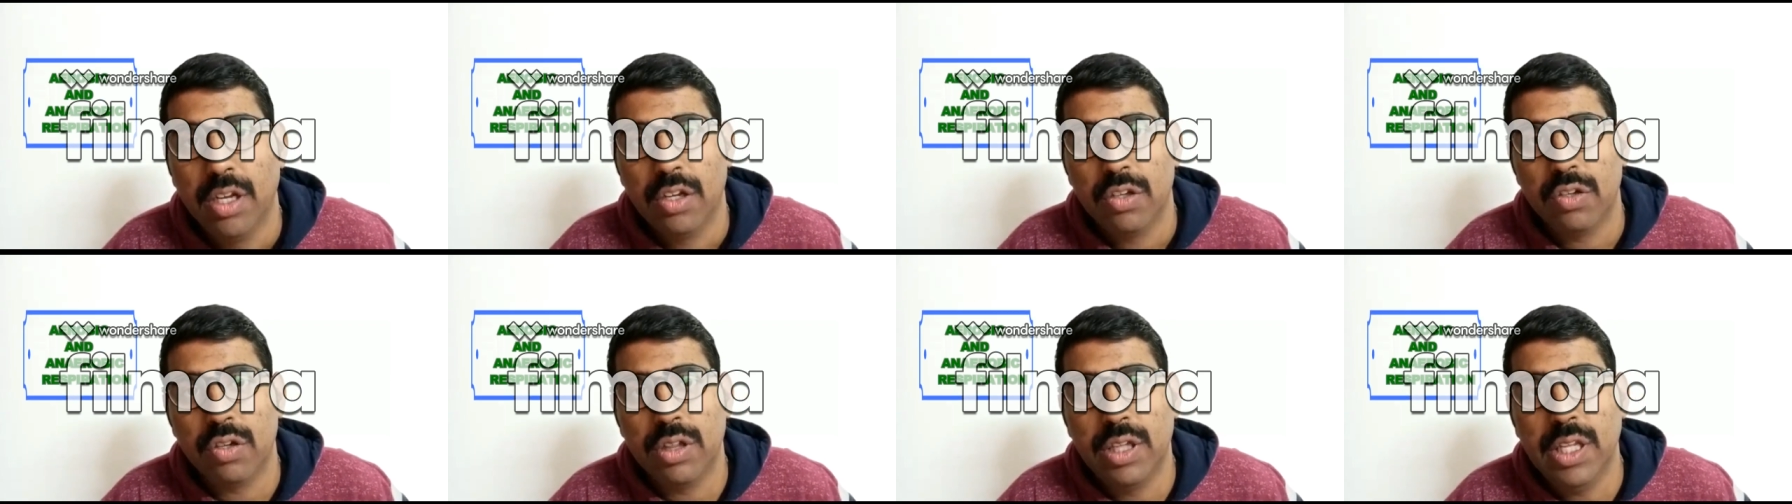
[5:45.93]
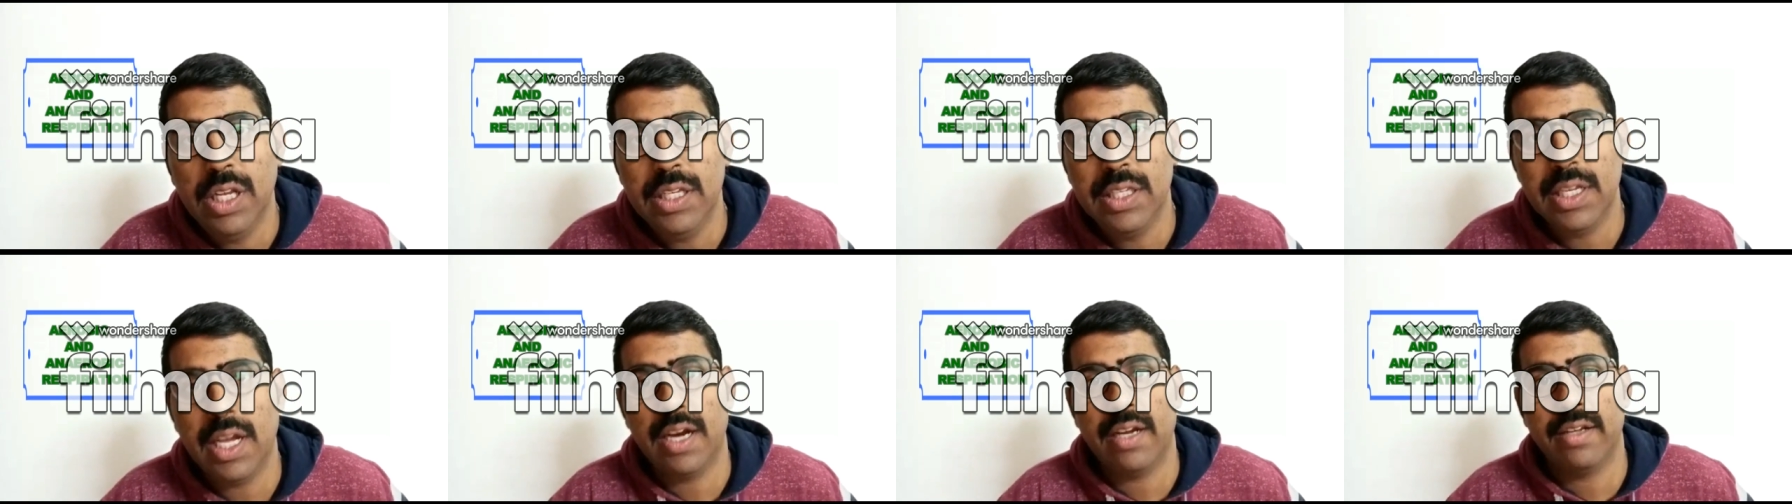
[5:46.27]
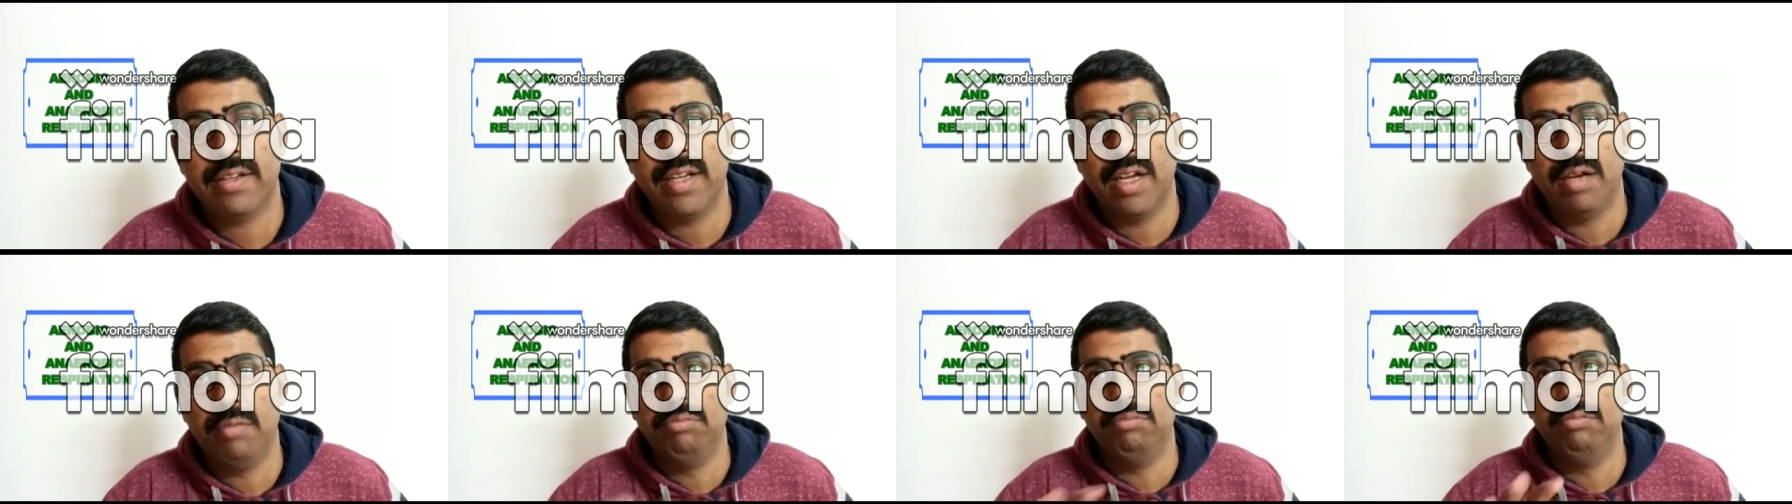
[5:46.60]
So these are
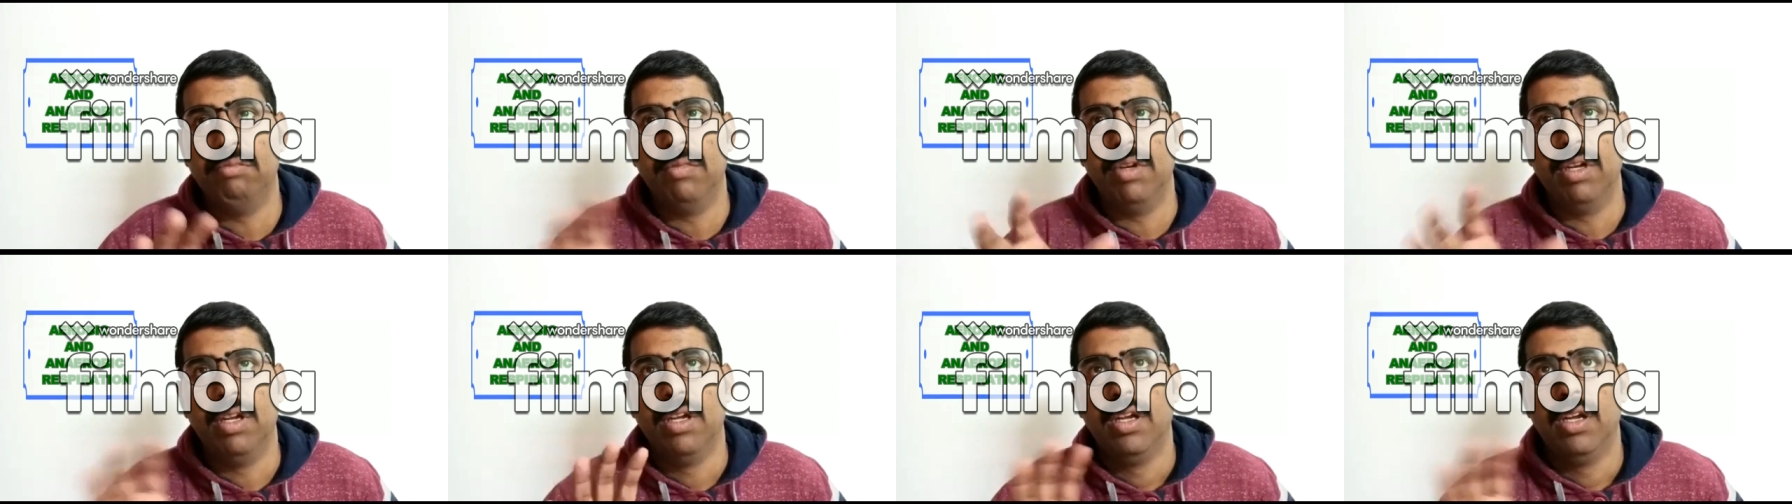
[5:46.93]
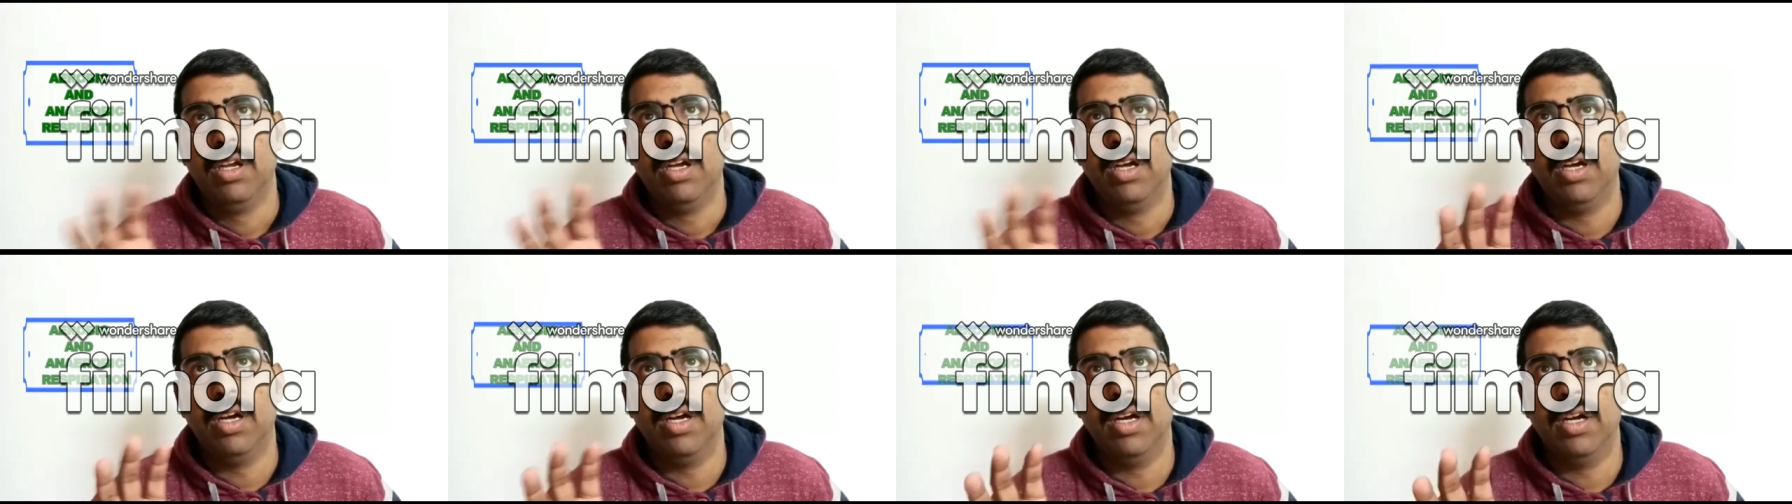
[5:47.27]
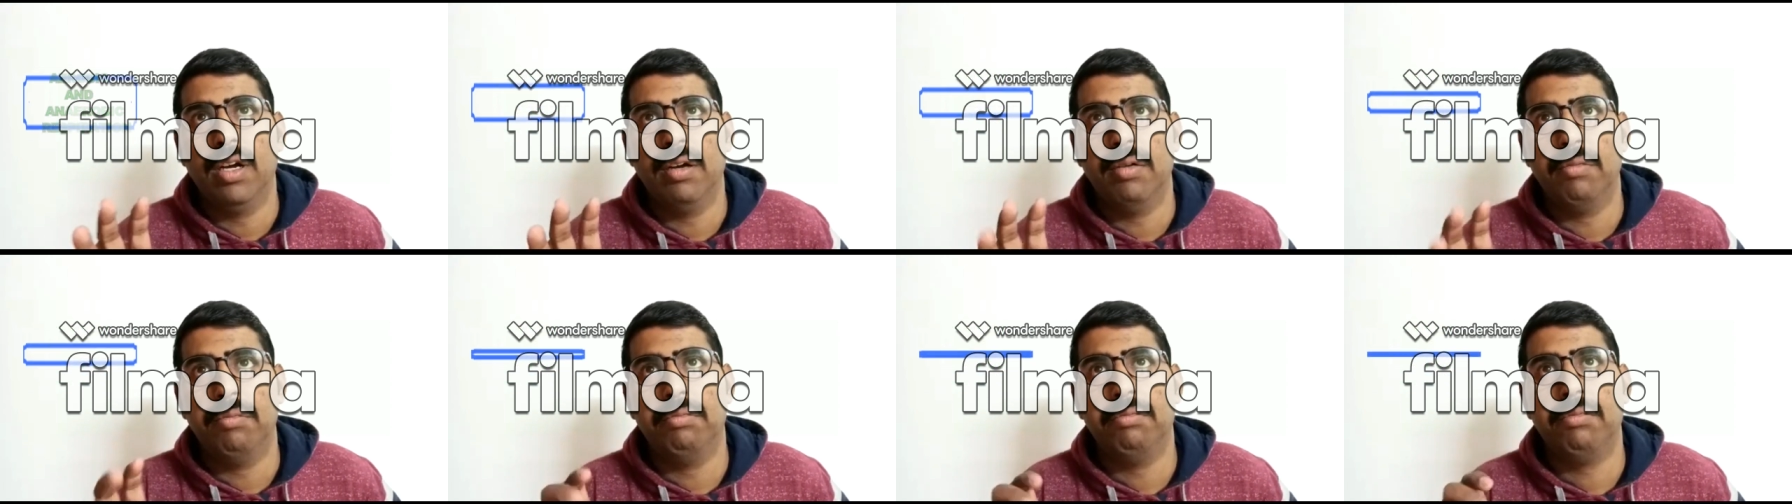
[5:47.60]
some
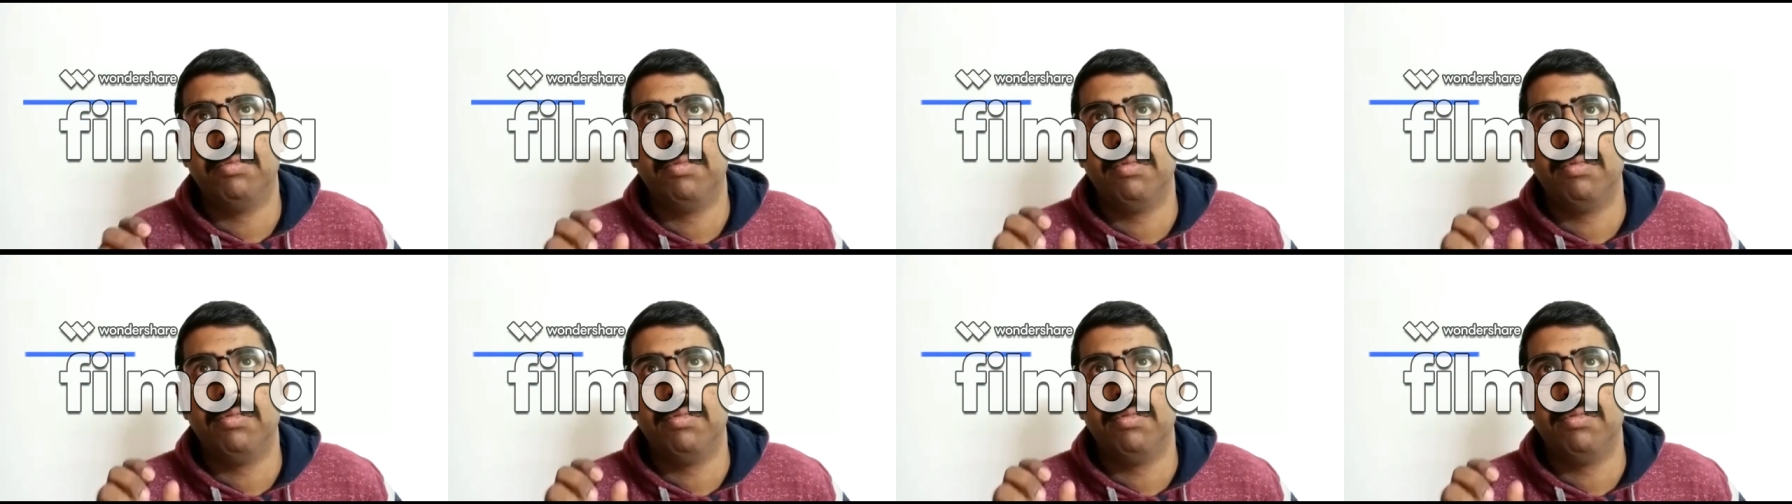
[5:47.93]
uh,